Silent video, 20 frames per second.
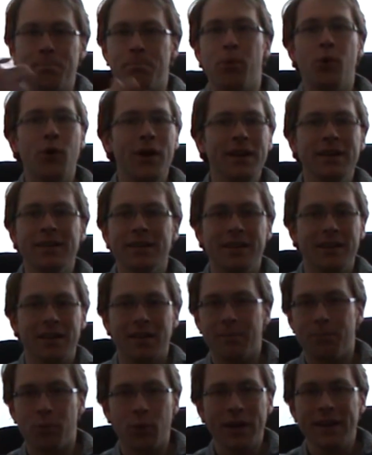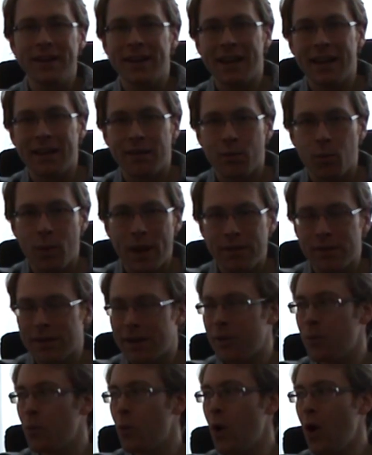printing in the
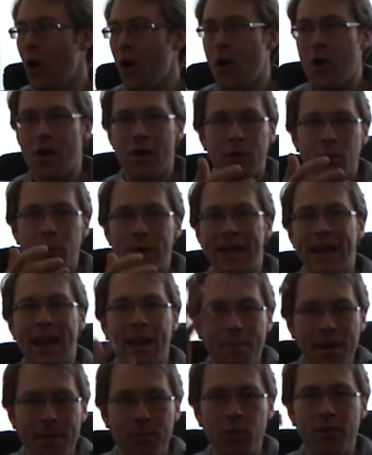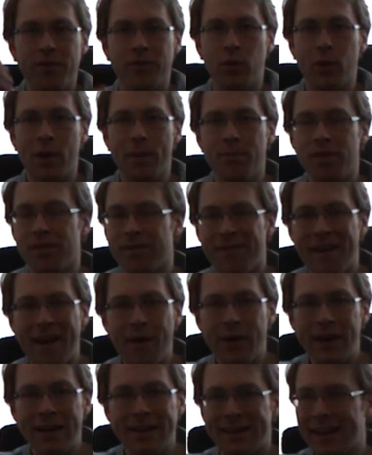Western world. We came up with Grimm's
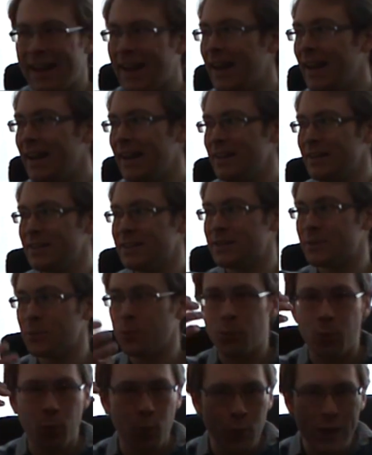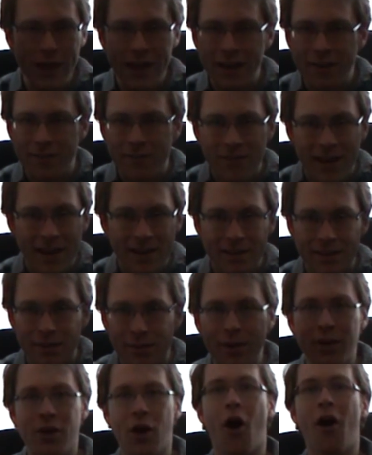fairy tales. We invented
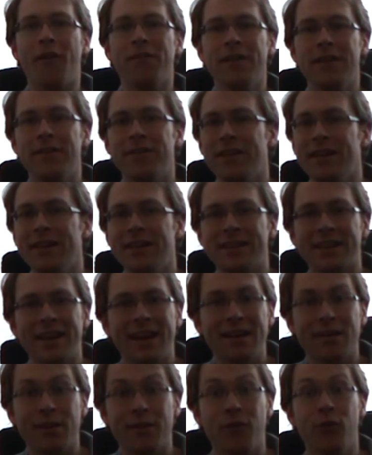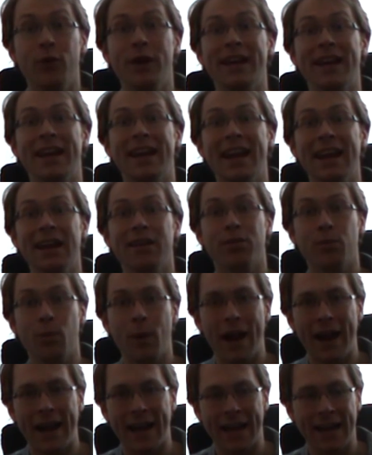the coffee filter and the freaking
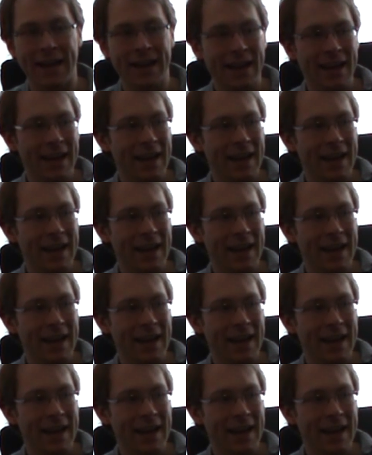X-ray.